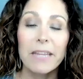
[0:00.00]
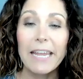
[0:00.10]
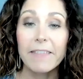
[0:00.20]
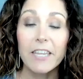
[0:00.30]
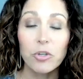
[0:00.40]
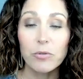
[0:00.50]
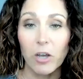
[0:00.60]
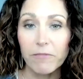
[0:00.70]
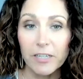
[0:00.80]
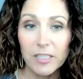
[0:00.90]
And then you
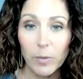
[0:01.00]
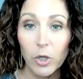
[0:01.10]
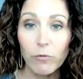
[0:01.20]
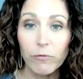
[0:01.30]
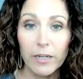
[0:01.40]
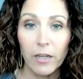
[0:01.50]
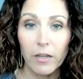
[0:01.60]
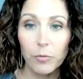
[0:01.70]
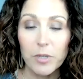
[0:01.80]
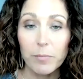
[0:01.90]
tell Facebook, go find
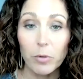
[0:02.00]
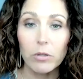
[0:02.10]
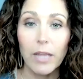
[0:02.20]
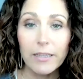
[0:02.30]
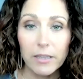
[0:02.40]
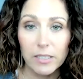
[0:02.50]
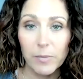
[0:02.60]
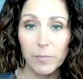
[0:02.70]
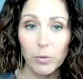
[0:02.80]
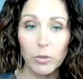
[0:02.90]
other people like these
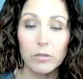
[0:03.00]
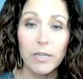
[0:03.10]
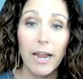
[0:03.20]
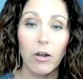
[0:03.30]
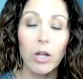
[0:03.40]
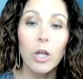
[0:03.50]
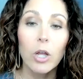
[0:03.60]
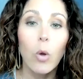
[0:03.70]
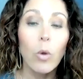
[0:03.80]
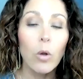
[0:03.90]
people. Now,
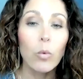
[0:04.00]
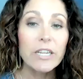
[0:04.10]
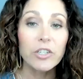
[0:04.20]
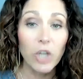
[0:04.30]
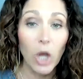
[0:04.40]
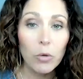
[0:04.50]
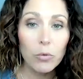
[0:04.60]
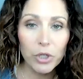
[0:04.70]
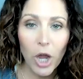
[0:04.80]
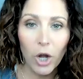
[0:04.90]
what we
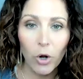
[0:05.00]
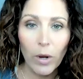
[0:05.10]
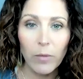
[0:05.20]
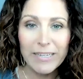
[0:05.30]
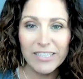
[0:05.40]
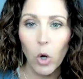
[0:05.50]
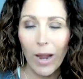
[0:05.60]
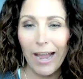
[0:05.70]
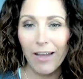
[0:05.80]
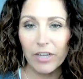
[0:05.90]
don't know and we don't
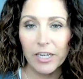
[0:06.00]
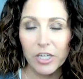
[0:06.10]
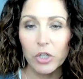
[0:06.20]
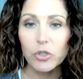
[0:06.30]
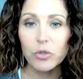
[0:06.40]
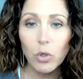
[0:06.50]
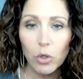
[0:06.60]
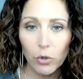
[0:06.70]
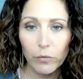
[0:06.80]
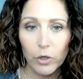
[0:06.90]
have any control
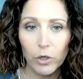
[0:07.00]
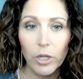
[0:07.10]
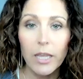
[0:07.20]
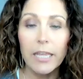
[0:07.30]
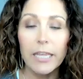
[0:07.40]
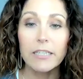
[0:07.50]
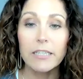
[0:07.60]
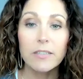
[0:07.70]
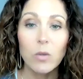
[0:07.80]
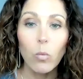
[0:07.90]
over
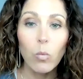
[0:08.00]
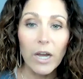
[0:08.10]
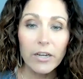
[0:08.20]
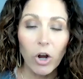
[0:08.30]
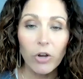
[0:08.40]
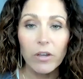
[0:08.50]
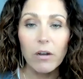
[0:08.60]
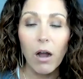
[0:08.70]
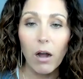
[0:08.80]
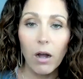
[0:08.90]
is, what are the
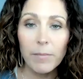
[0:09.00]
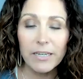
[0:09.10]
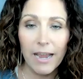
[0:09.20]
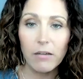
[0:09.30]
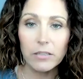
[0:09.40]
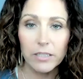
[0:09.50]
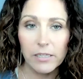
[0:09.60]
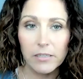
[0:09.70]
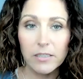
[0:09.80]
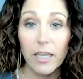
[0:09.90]

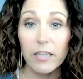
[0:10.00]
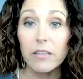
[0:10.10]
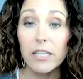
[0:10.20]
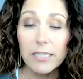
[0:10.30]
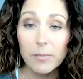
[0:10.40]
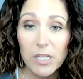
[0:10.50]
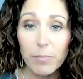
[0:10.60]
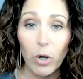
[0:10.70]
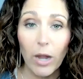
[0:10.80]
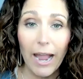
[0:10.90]
commonalities that these
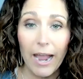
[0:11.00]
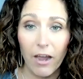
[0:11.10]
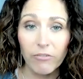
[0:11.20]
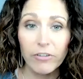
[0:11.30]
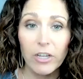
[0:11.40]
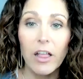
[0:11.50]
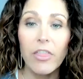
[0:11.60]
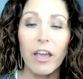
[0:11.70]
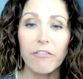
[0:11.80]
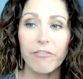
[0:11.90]
people have
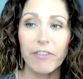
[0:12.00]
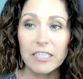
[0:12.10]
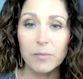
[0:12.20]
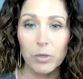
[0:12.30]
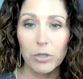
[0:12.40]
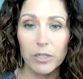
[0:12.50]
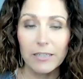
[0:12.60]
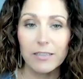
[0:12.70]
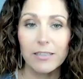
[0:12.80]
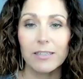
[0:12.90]
that Facebook
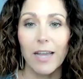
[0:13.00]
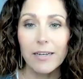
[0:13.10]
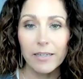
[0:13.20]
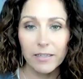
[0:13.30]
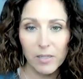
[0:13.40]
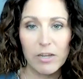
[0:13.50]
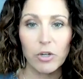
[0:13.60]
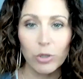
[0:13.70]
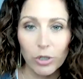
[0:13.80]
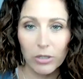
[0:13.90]
is deciding to make
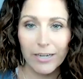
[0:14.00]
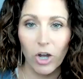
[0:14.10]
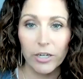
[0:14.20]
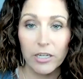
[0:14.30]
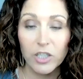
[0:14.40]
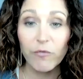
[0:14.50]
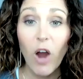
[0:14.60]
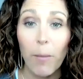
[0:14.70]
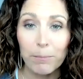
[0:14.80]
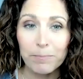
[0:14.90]
your lookalike audience
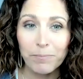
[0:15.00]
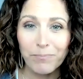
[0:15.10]
from,